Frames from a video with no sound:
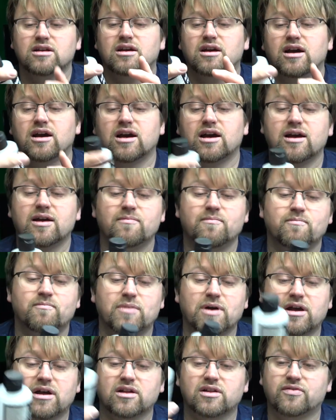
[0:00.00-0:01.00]

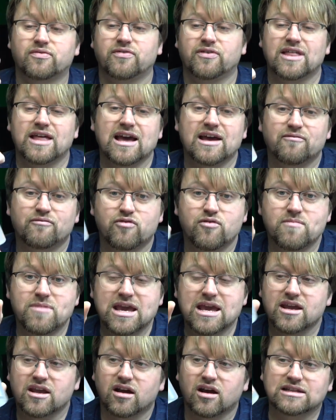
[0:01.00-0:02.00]
But for
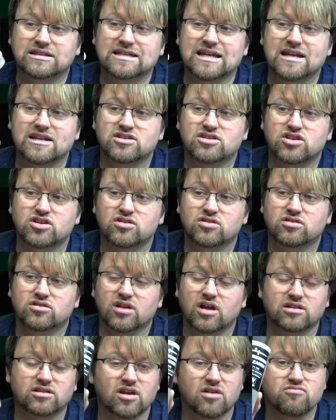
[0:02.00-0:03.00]
me, I
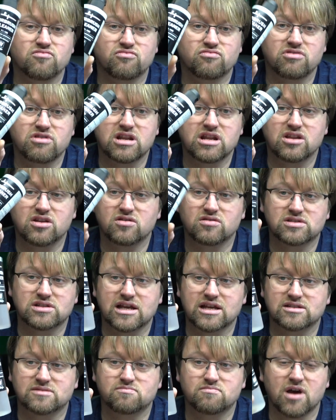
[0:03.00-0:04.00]
don't really use
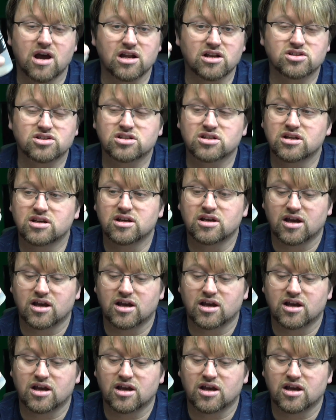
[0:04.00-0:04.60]
that as much.